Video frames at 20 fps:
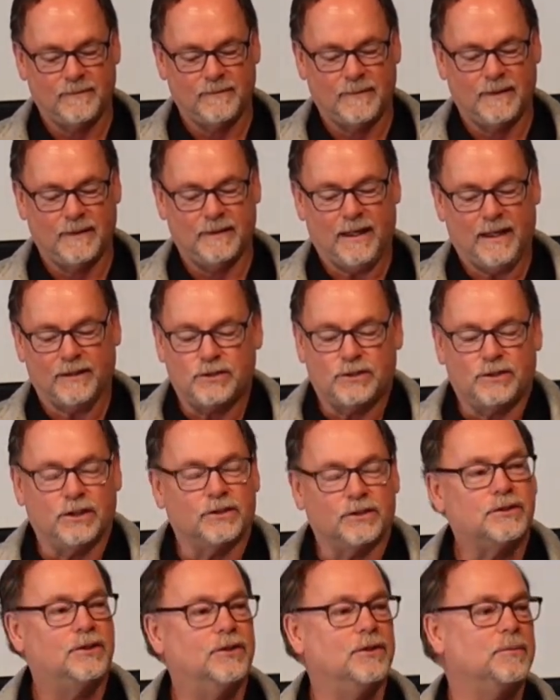That's
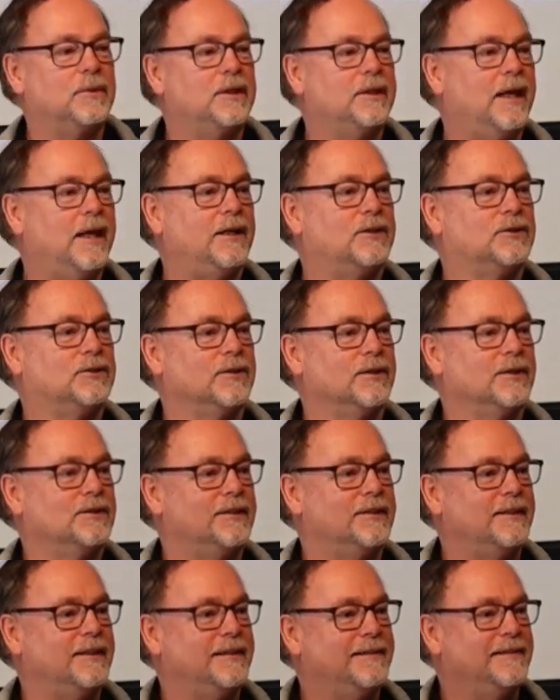just human nature,
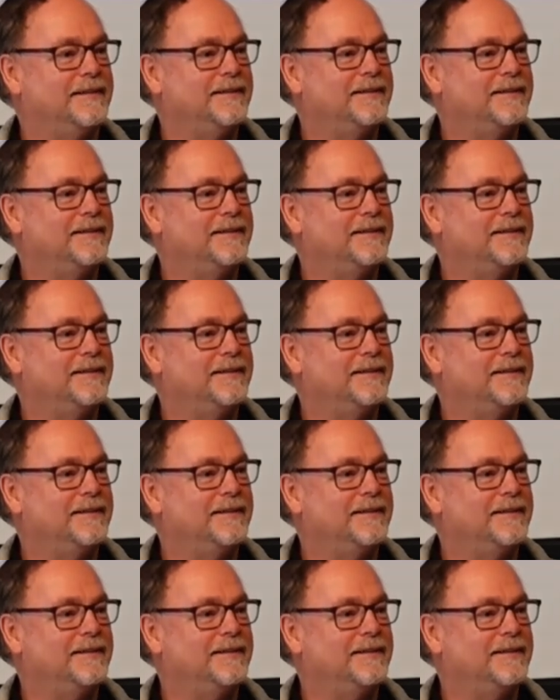isn't it?